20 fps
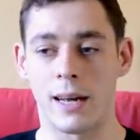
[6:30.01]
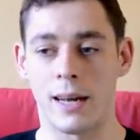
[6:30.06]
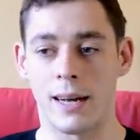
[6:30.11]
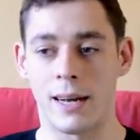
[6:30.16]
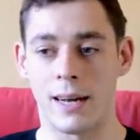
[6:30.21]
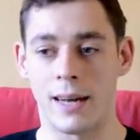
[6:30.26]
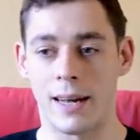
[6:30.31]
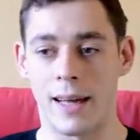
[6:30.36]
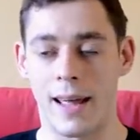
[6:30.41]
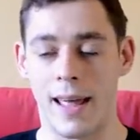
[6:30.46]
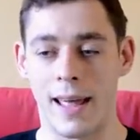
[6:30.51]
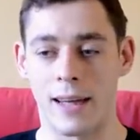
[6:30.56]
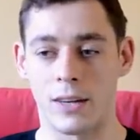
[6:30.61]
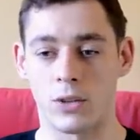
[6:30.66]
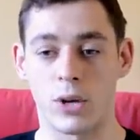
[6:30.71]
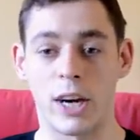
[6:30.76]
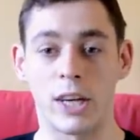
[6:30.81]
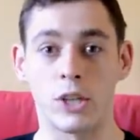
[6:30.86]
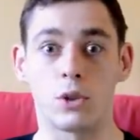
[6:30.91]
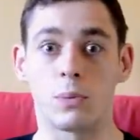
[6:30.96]
and
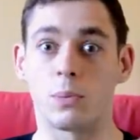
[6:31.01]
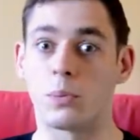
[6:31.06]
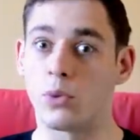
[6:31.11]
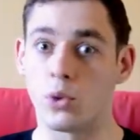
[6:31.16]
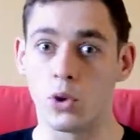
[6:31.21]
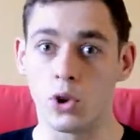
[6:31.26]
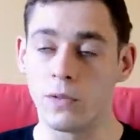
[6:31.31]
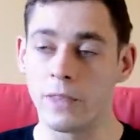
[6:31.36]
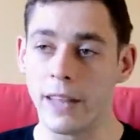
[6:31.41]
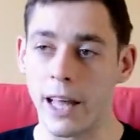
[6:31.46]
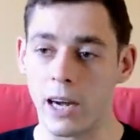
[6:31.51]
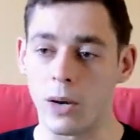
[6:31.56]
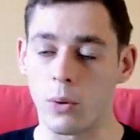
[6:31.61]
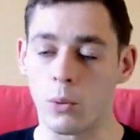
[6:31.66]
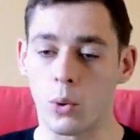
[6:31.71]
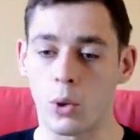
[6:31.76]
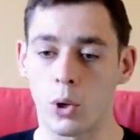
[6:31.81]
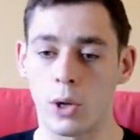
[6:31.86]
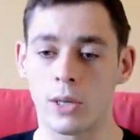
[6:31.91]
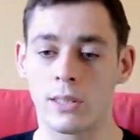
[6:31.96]
trying to prove that it
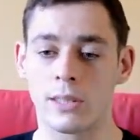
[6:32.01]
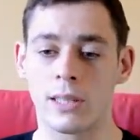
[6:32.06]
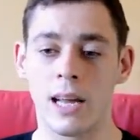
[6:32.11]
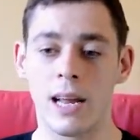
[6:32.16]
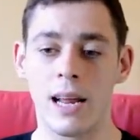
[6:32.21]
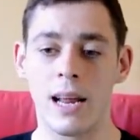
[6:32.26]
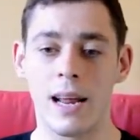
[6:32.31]
works,